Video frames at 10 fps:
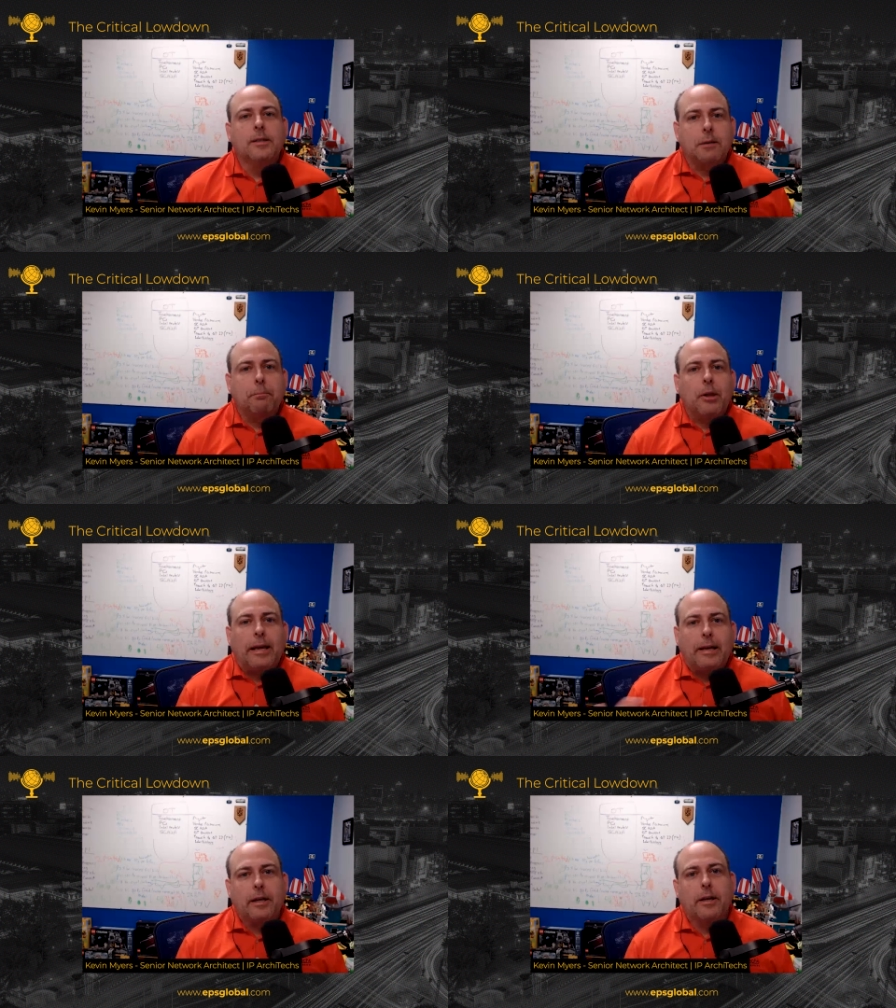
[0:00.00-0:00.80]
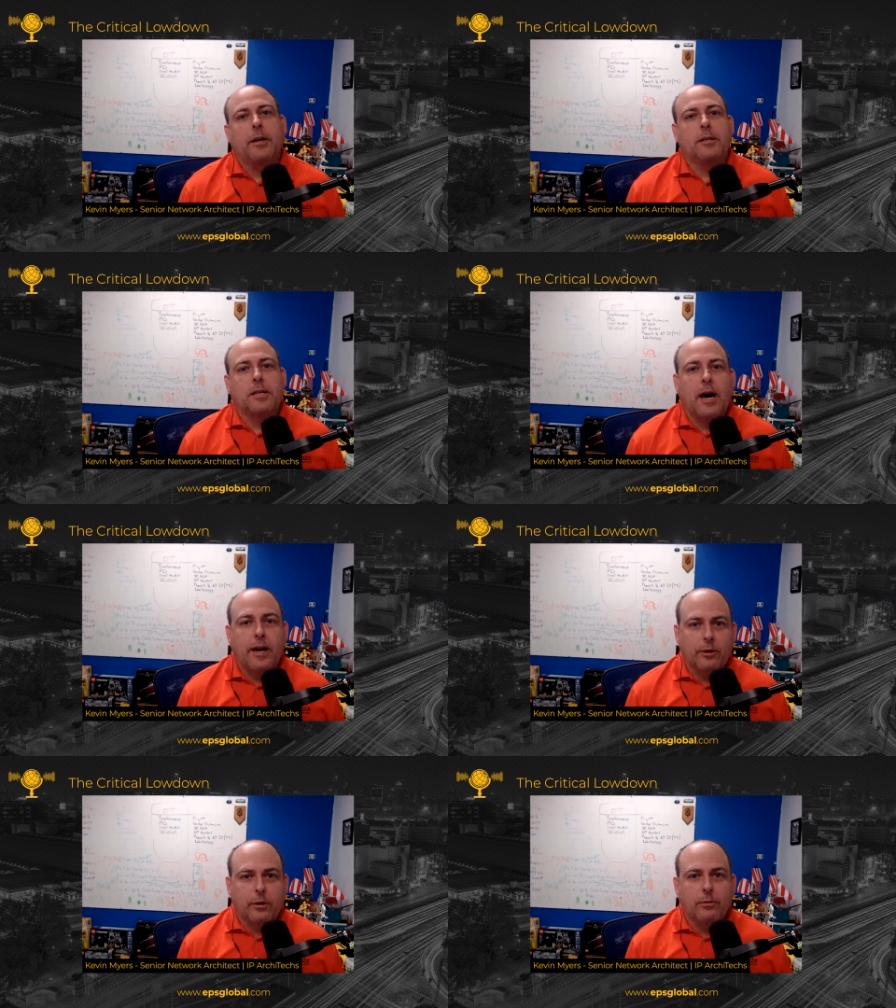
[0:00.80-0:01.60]
to blanket an
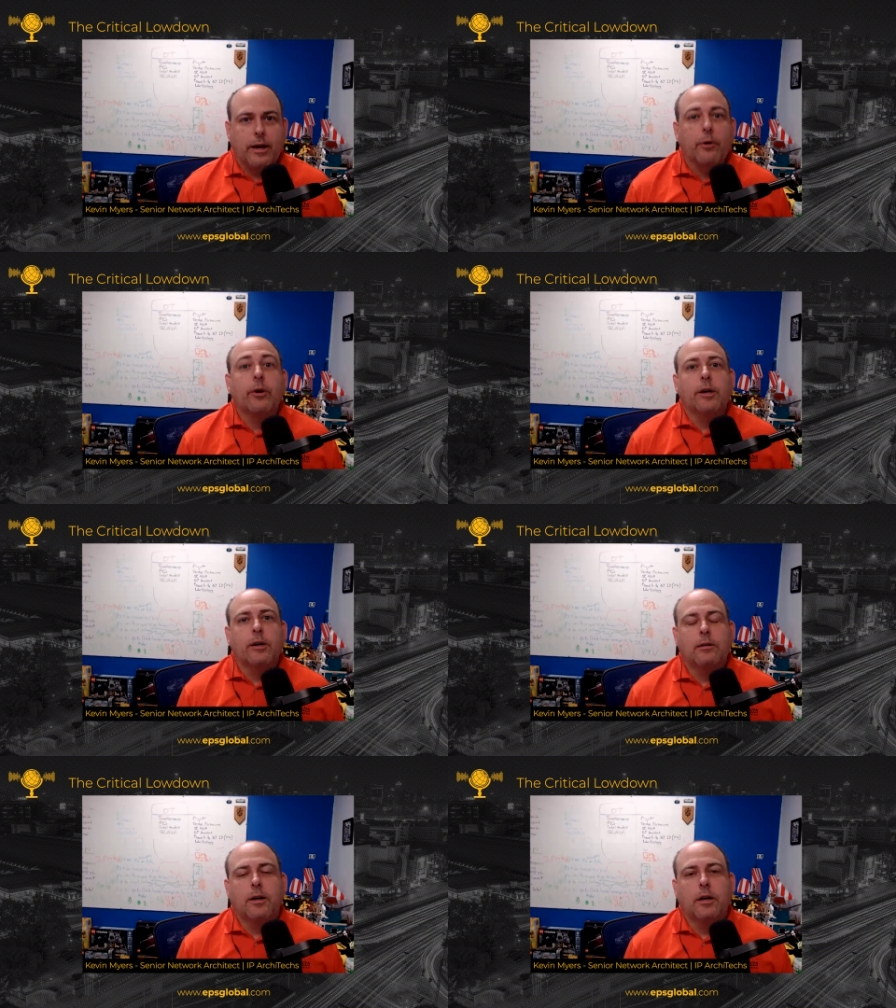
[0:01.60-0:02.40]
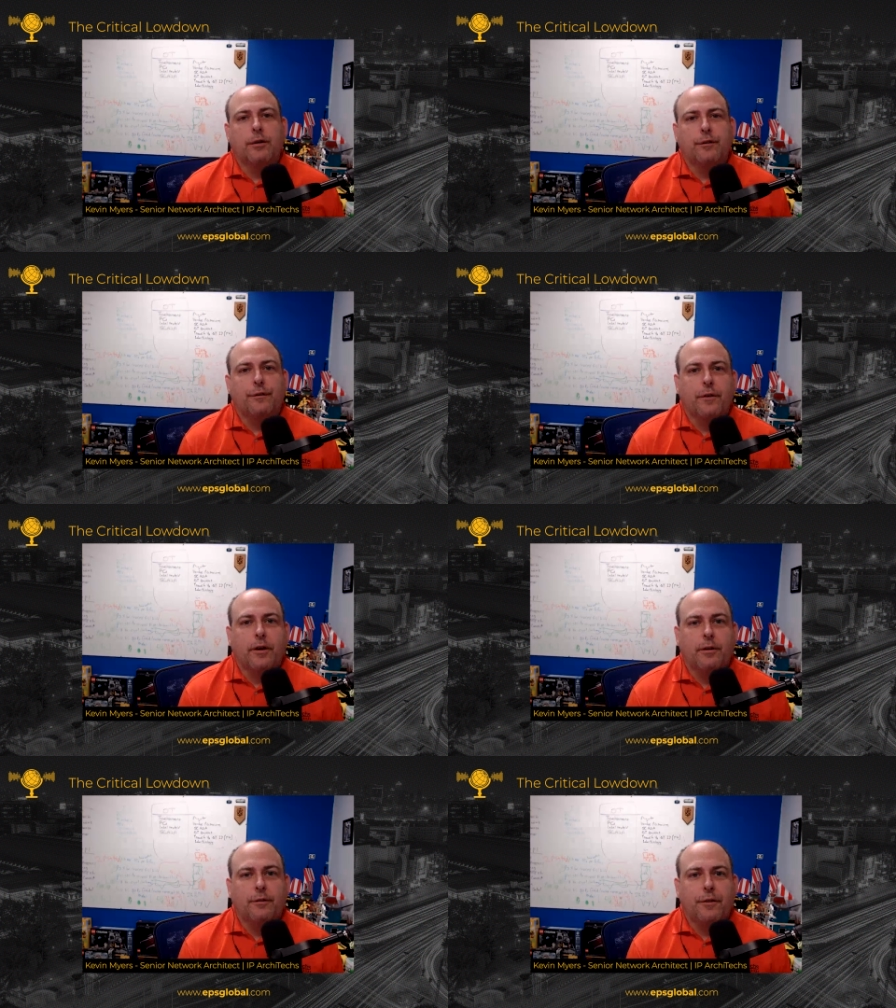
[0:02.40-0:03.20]
entire area of
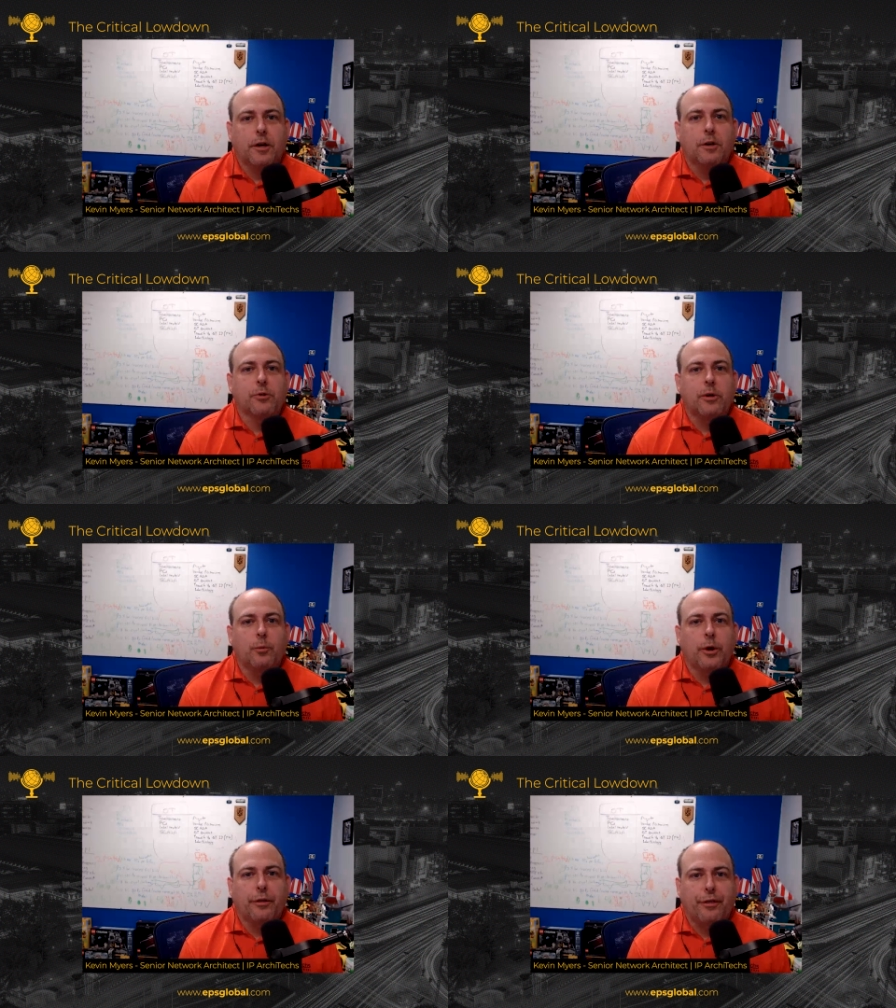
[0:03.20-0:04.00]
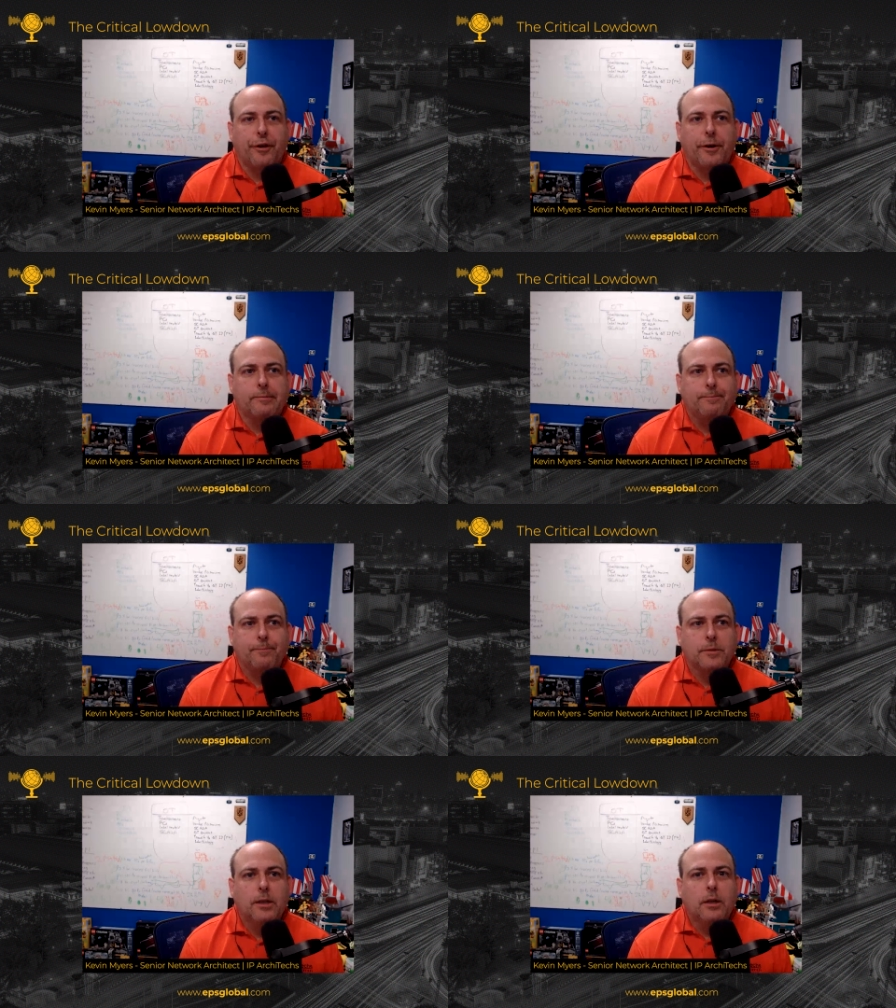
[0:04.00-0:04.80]
of the country with
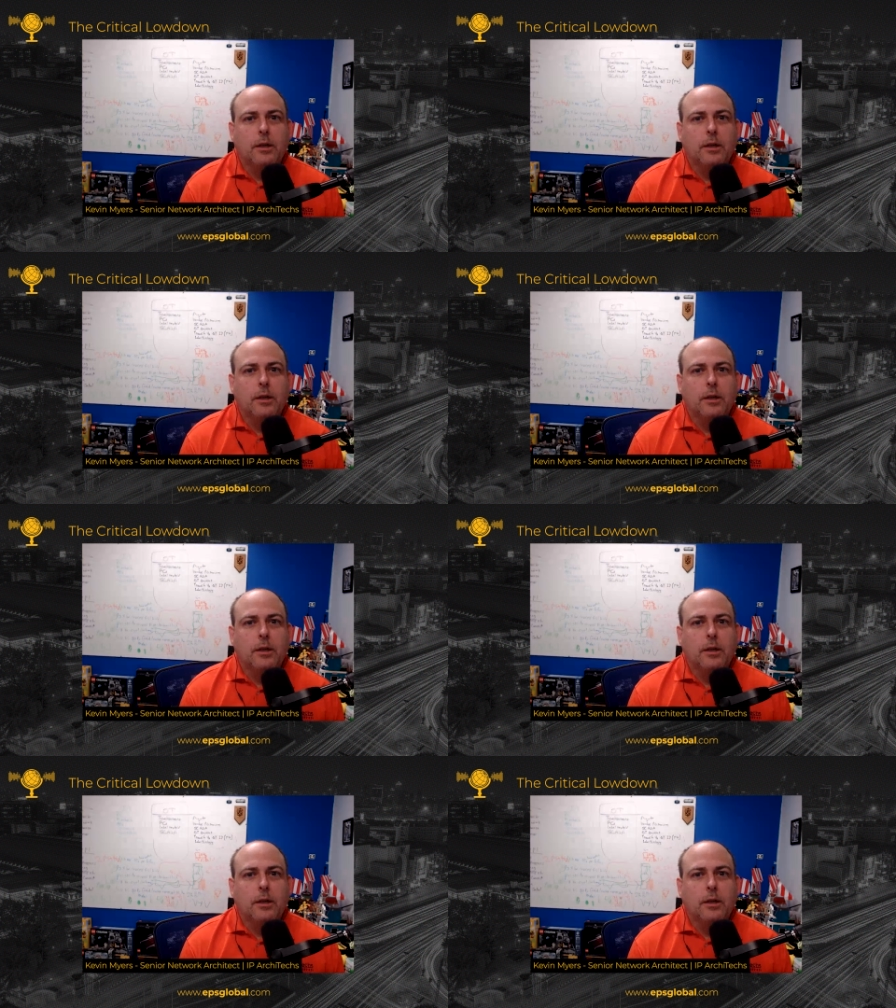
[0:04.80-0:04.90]
um,